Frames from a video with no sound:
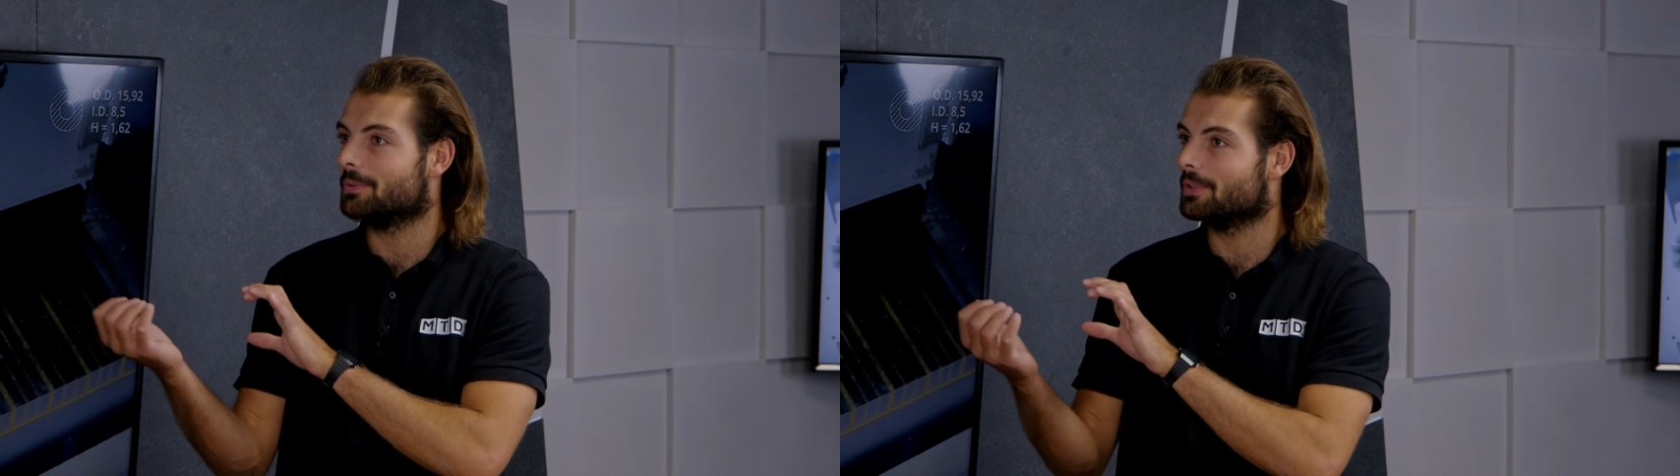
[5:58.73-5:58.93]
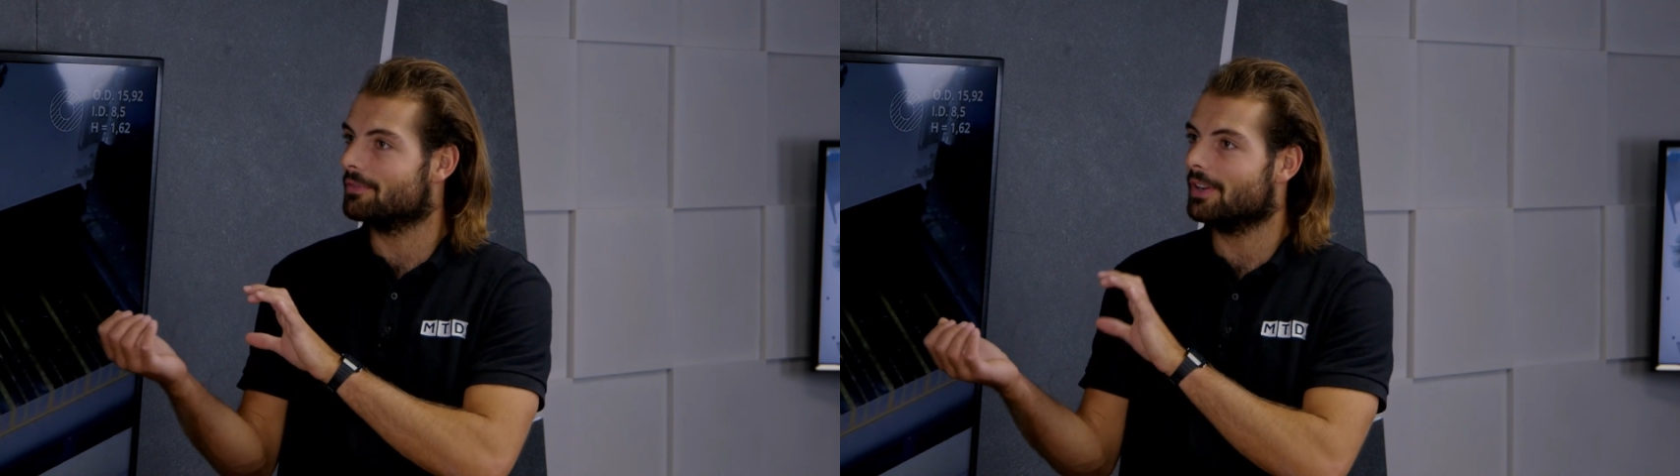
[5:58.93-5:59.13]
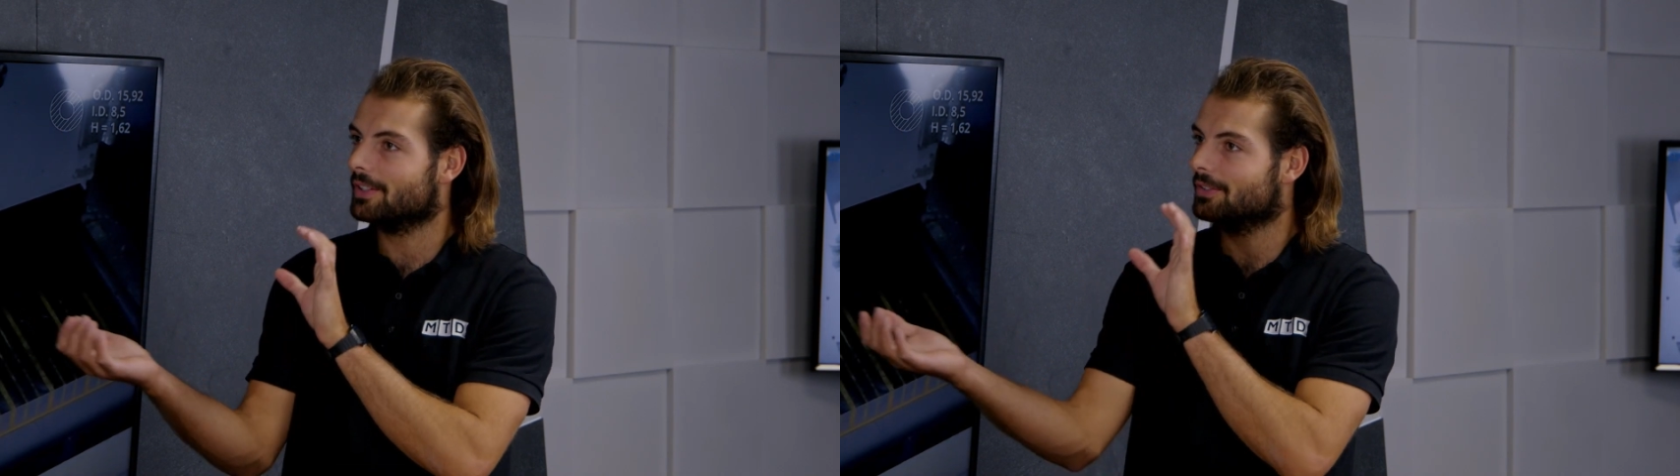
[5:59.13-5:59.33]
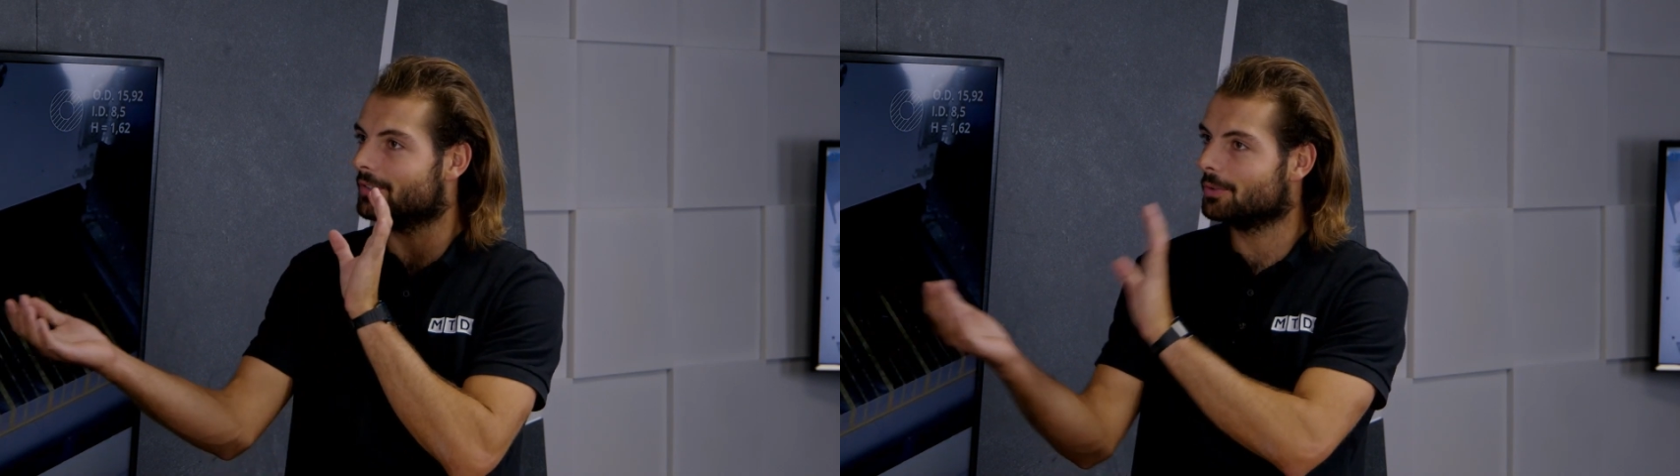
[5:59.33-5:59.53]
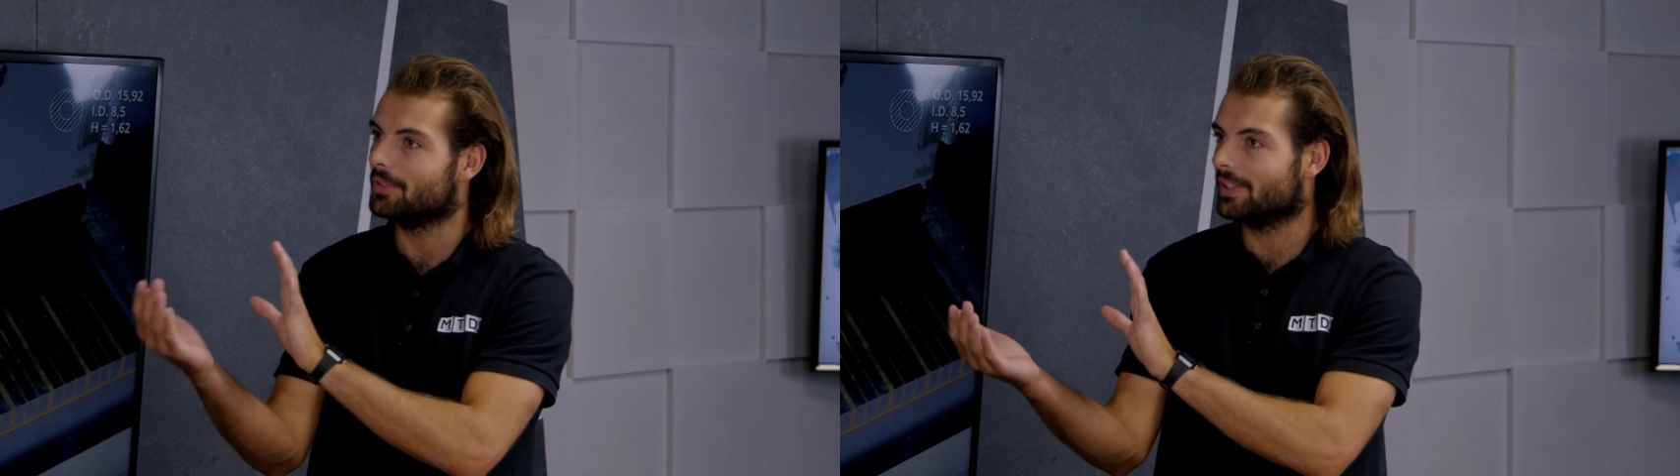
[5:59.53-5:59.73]
with a vice as
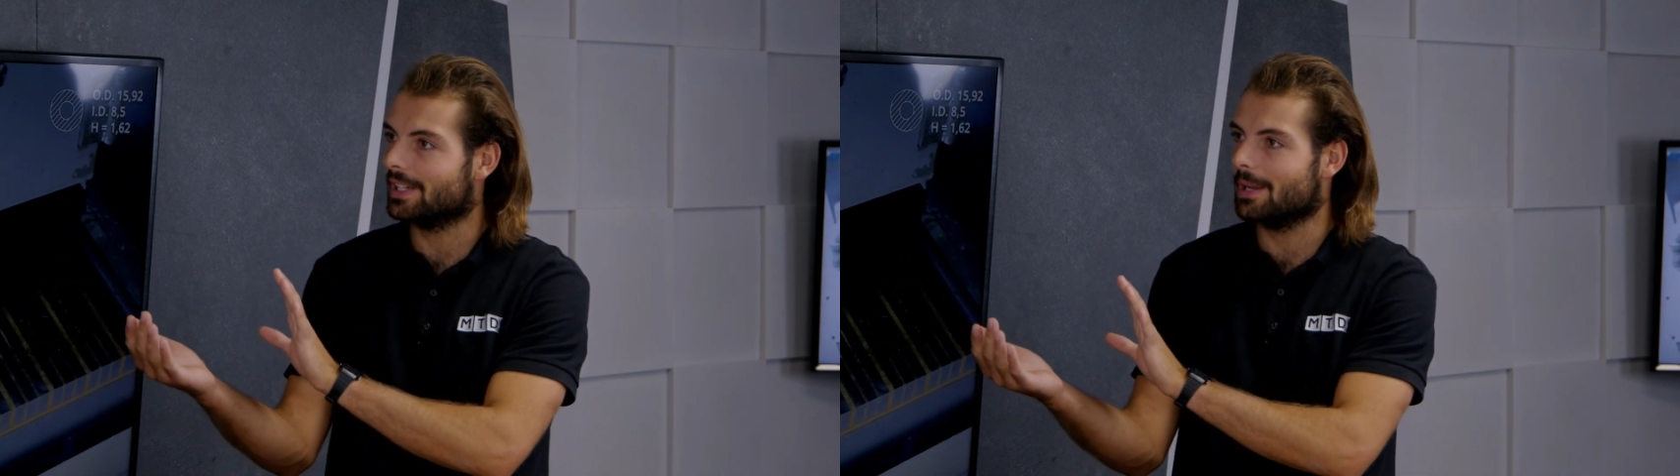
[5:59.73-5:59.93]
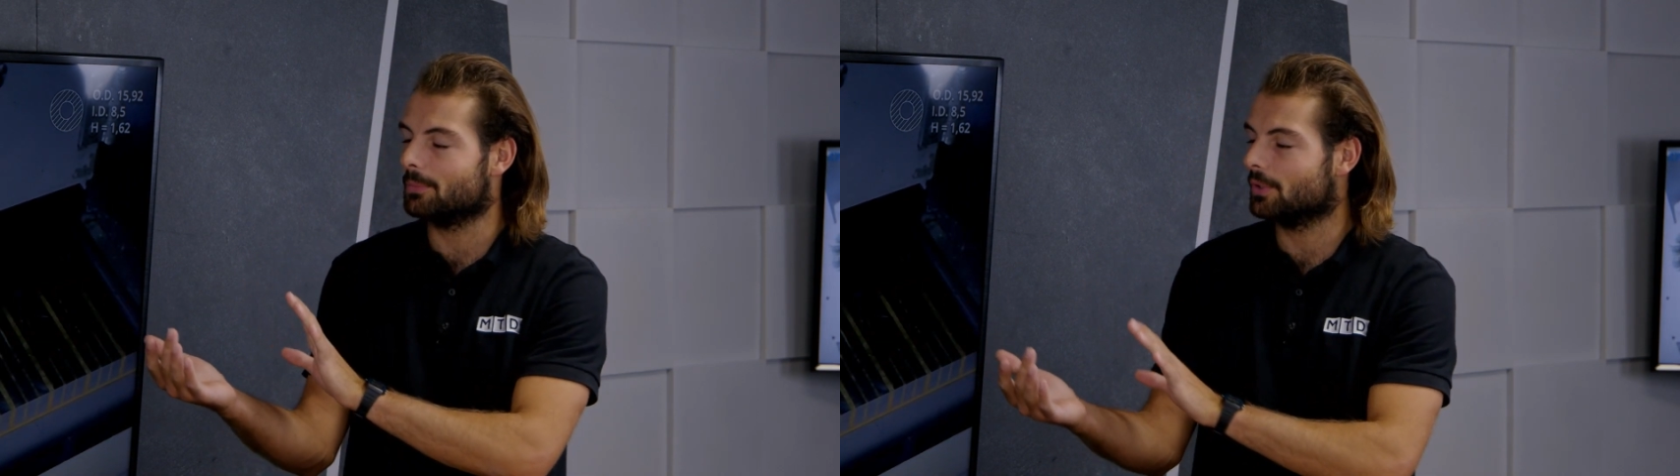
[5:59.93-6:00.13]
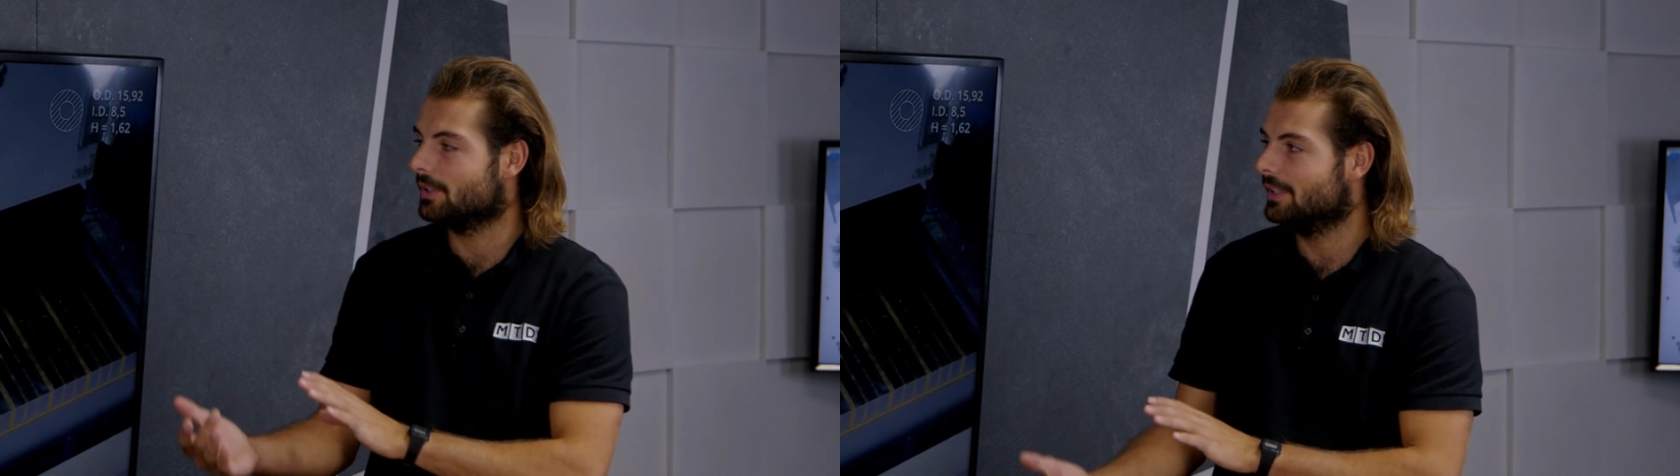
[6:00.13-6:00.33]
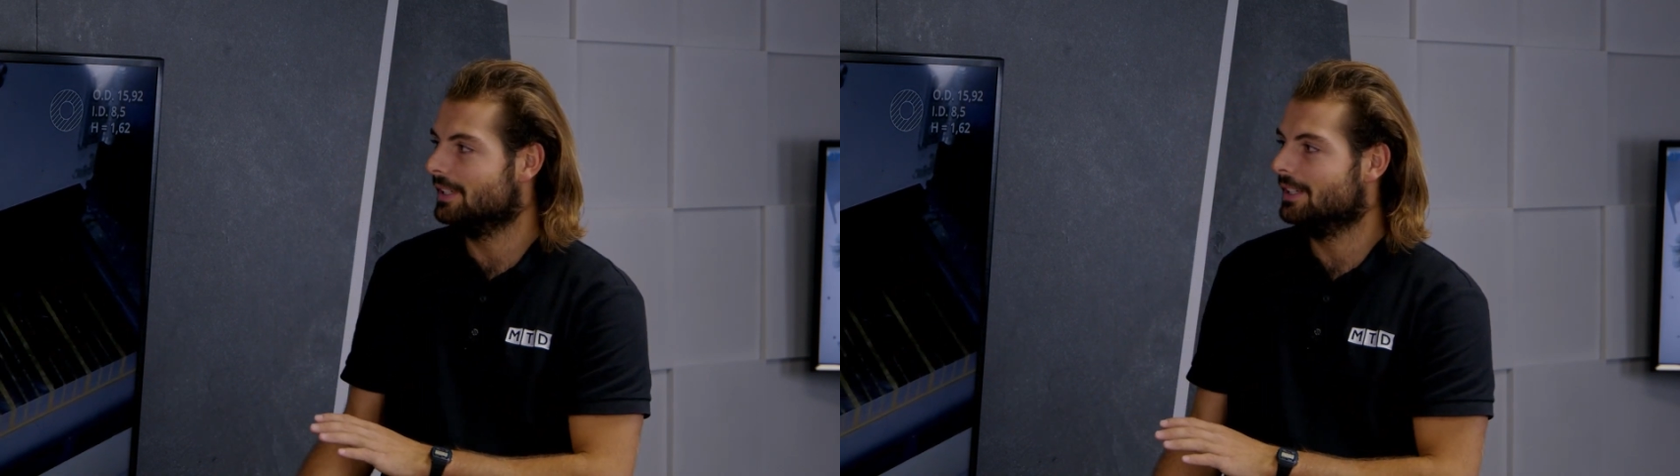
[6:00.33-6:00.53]
soon as it clamps on